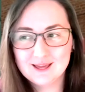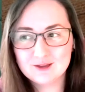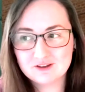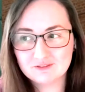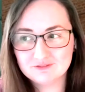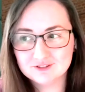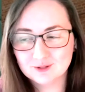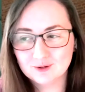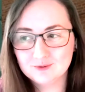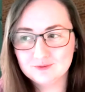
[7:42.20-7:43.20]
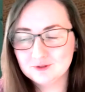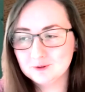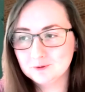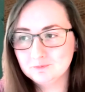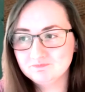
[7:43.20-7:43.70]
You have to learn
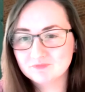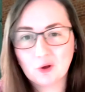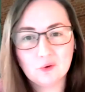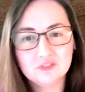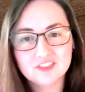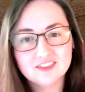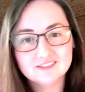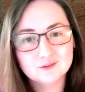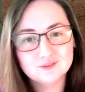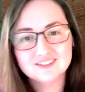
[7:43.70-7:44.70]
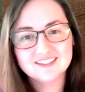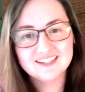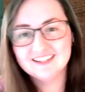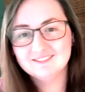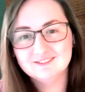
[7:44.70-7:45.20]
to hold things
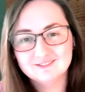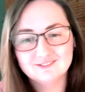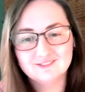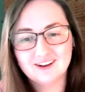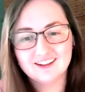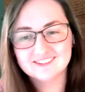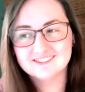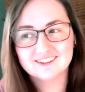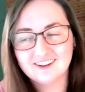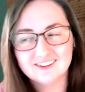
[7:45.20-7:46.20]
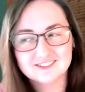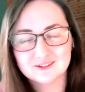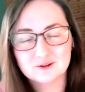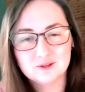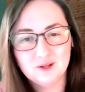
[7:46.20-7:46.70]
loosely whilst
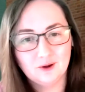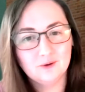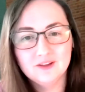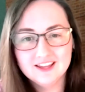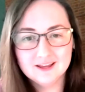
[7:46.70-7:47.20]
also,